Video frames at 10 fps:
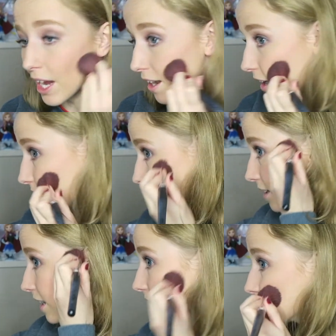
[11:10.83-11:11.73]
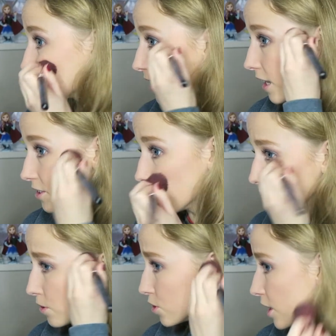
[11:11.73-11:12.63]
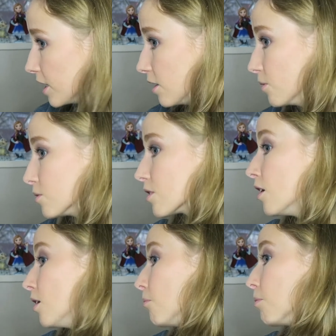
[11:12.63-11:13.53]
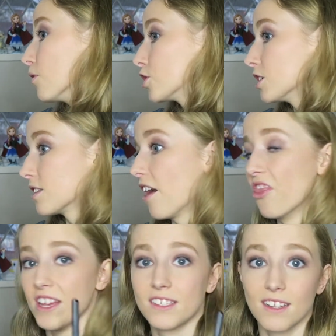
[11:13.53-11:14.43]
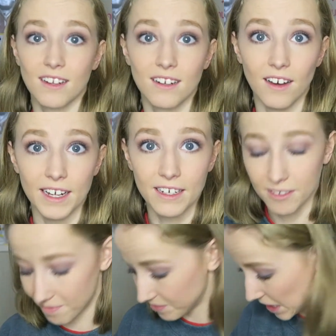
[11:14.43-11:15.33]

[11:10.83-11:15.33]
I like the glitter in it. I don't usually use blushes that are this like